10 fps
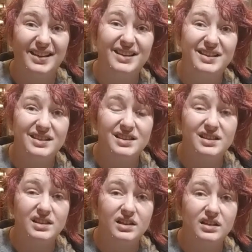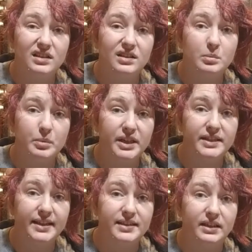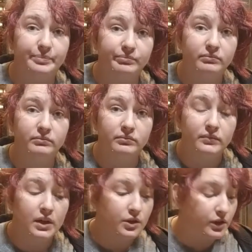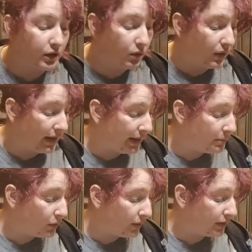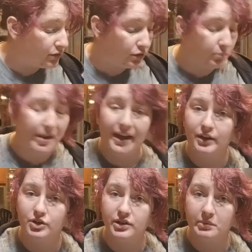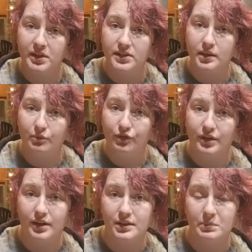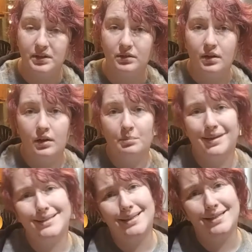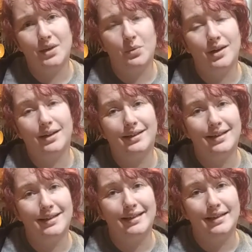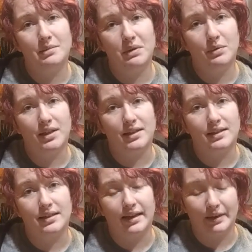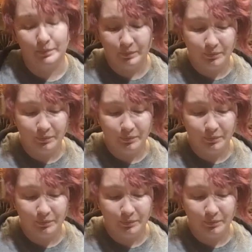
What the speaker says: And it's pretty tasty. So I'm going to package some of this up for the husband because he's at work and he didn't get to be with us today.